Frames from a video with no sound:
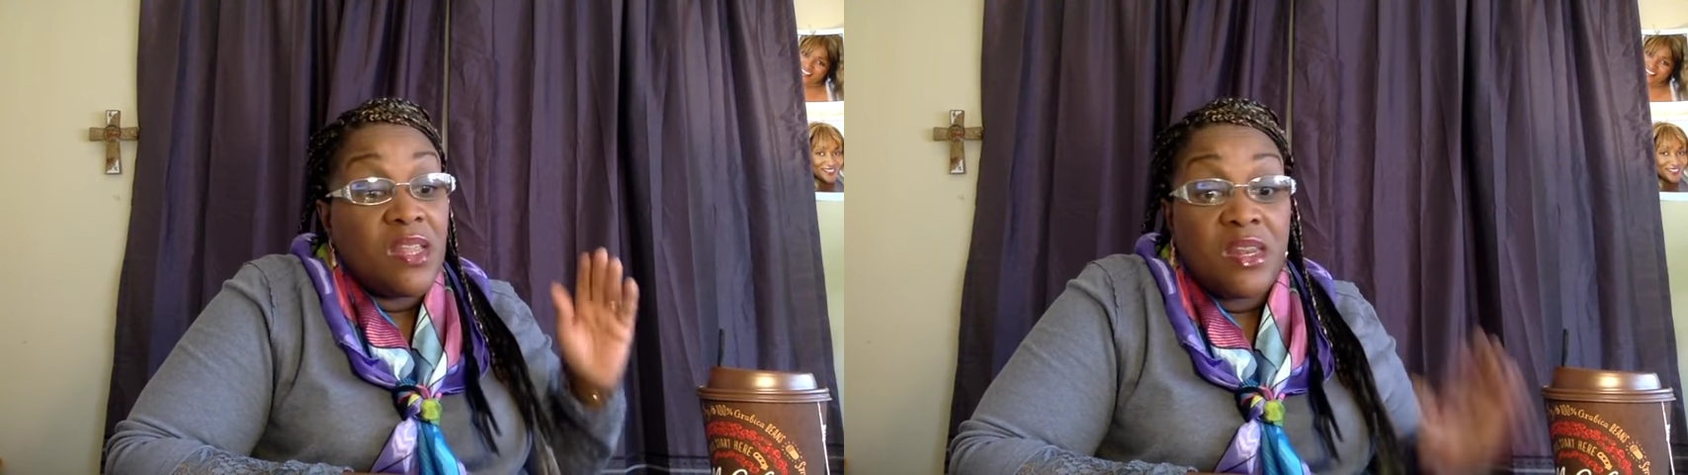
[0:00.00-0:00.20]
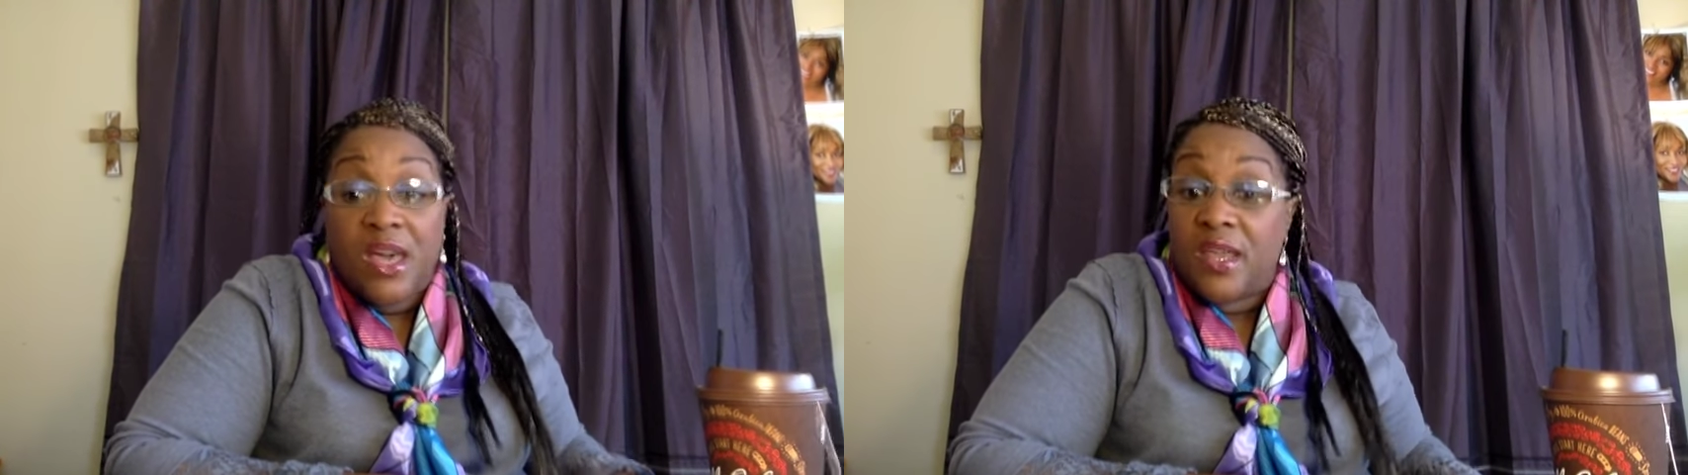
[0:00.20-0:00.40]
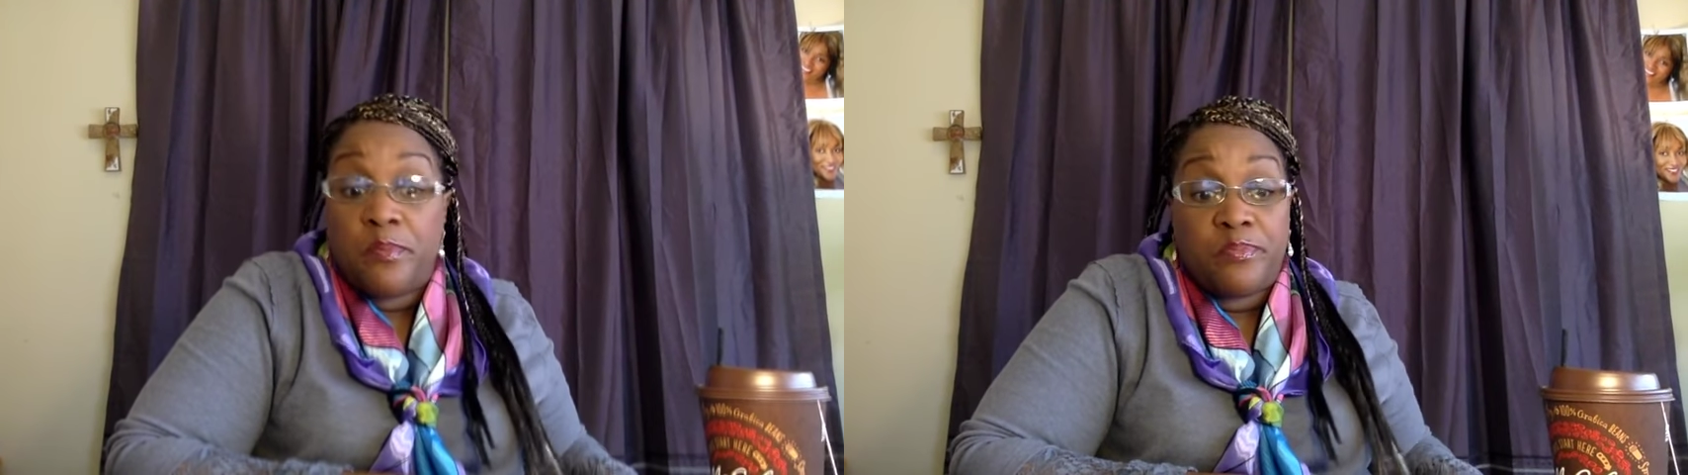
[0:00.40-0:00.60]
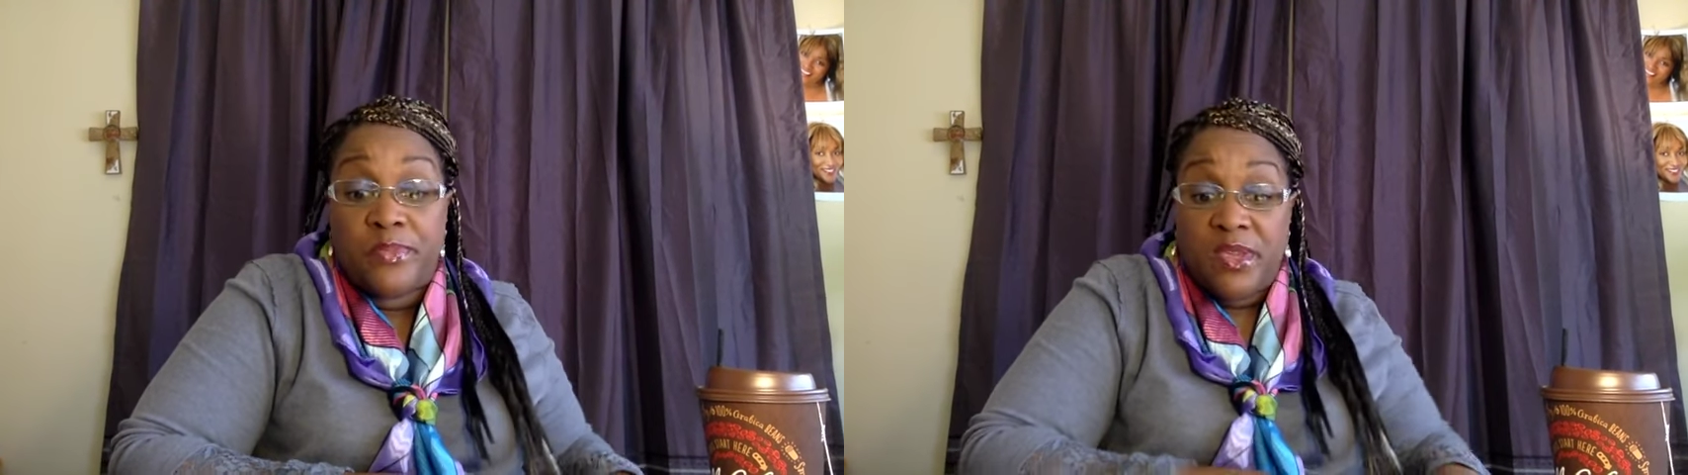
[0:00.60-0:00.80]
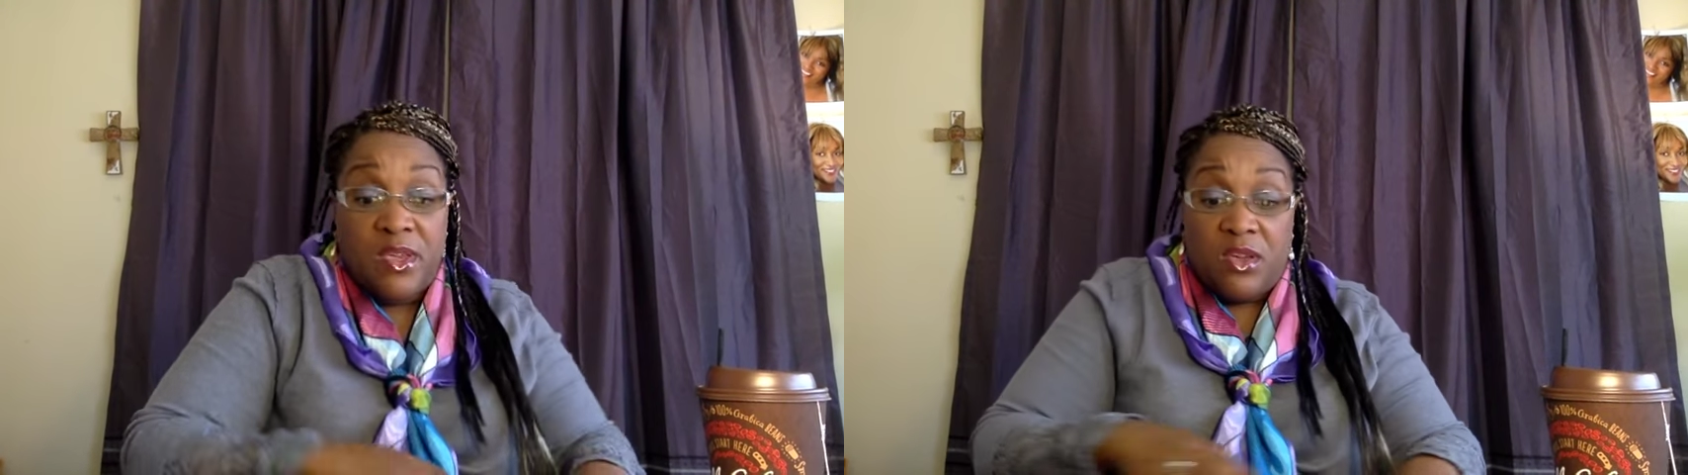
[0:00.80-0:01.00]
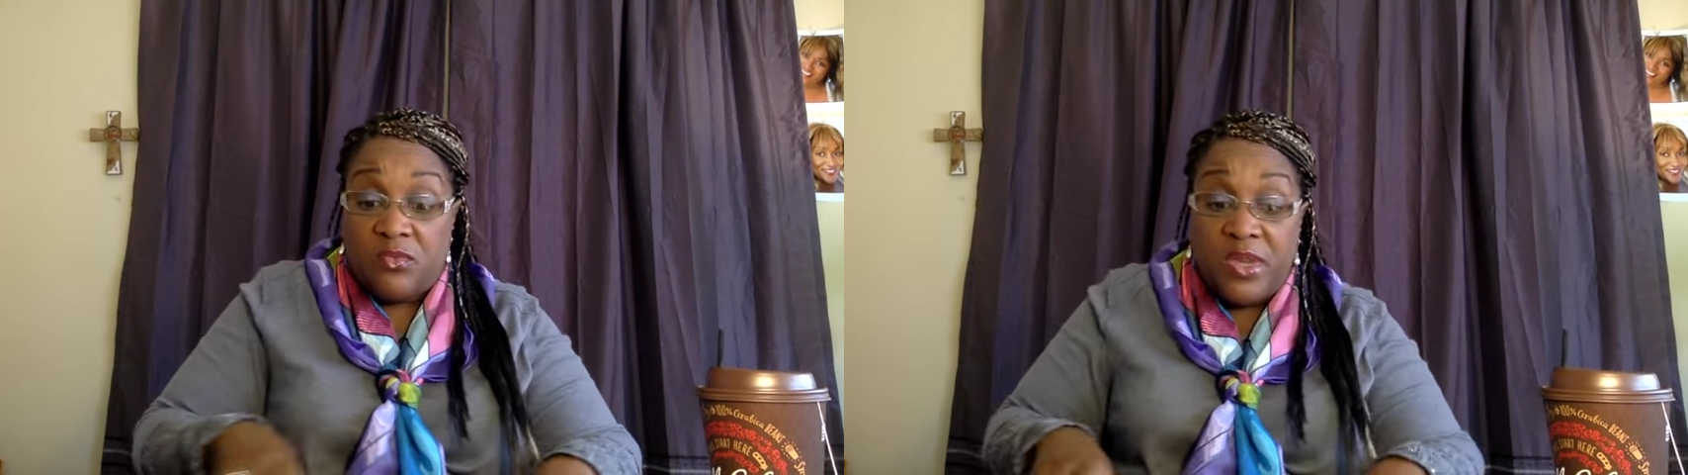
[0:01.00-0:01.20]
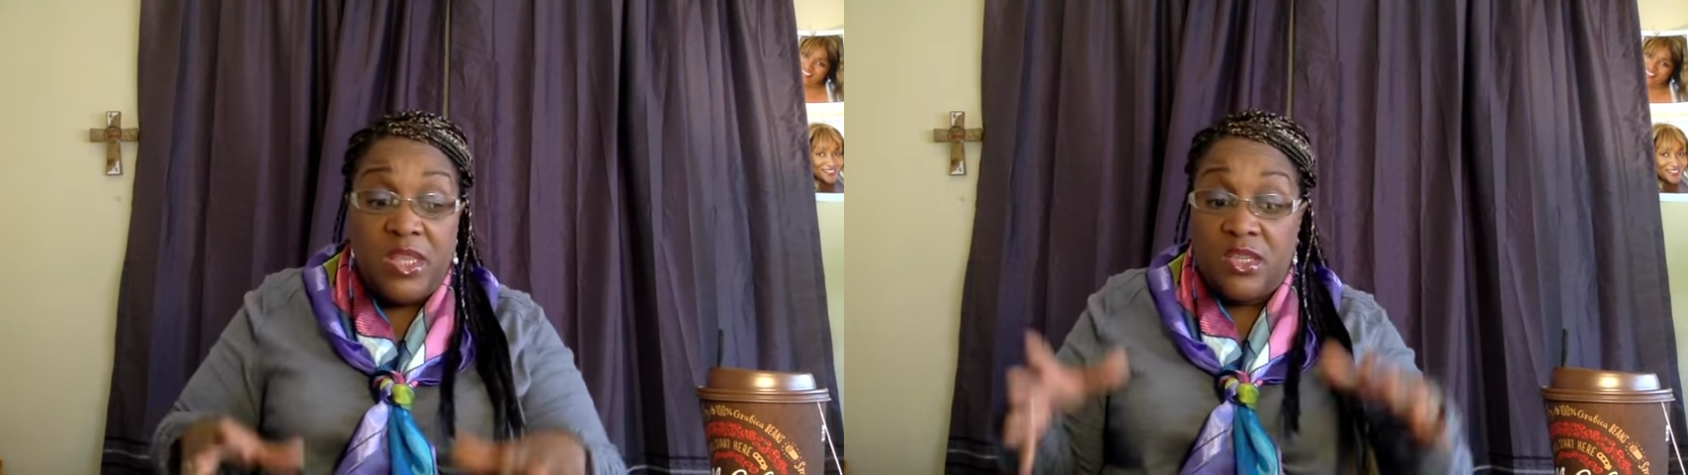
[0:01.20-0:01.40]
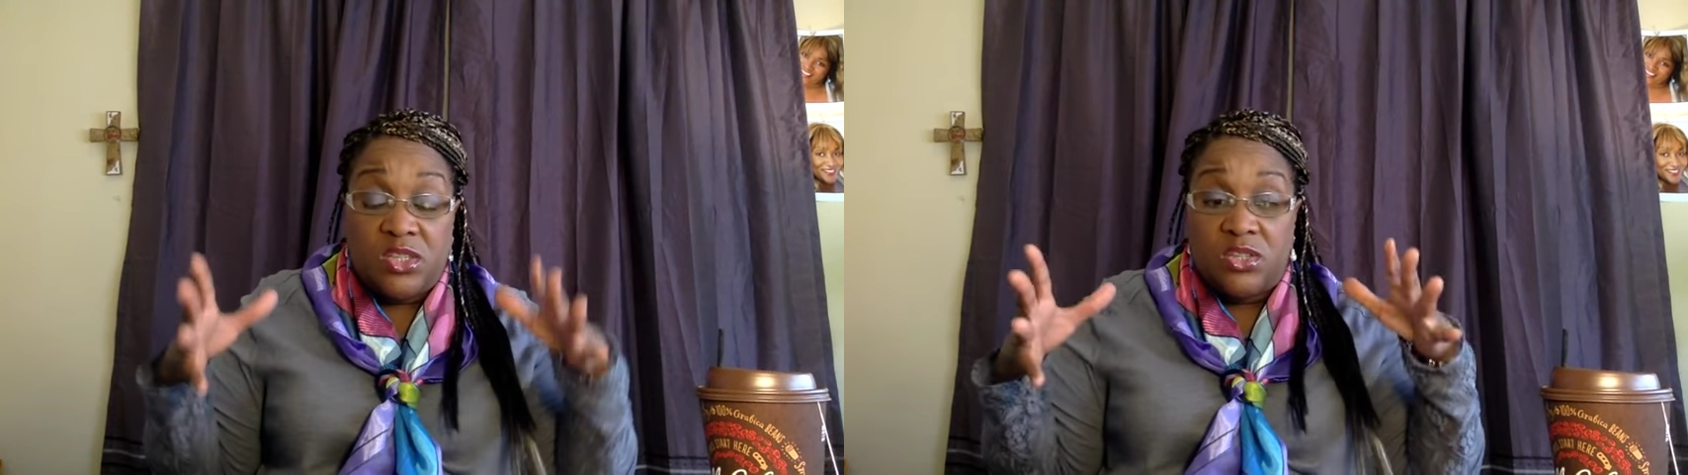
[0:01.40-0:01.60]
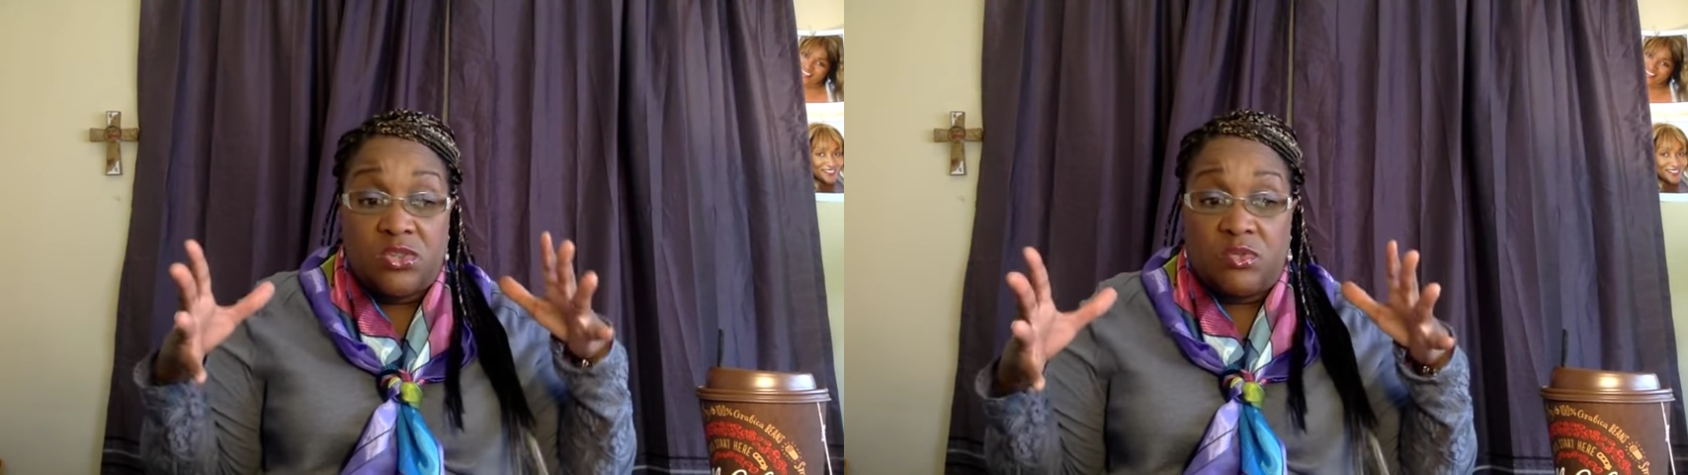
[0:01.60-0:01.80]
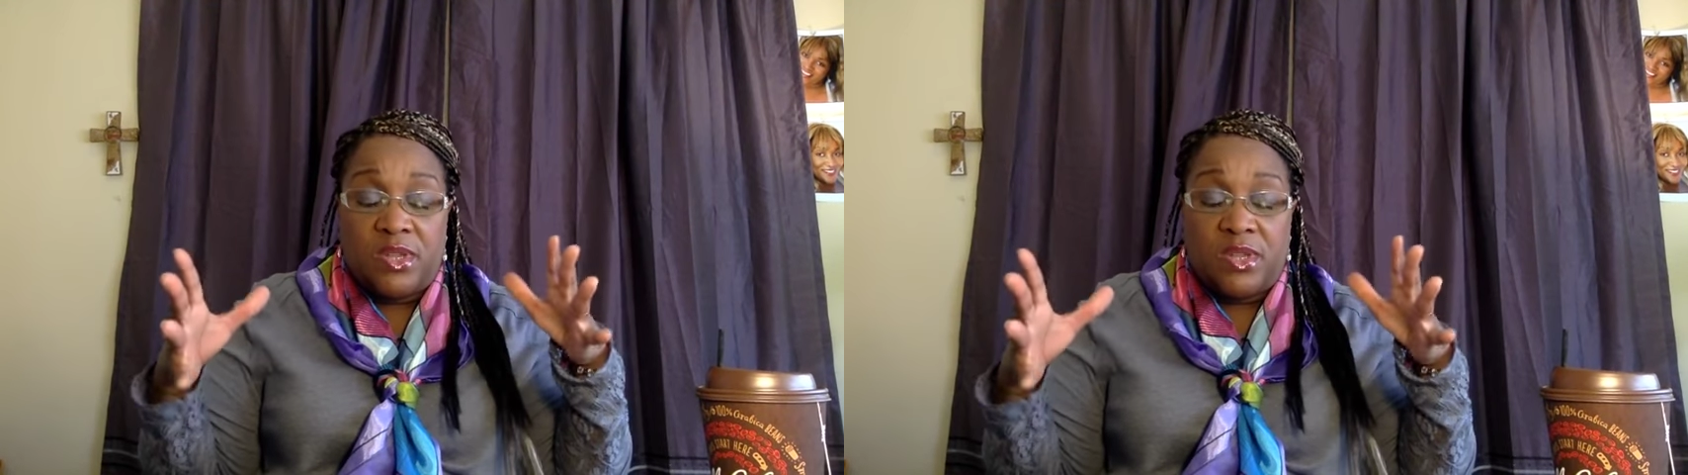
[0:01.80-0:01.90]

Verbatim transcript: a lot of readings to do.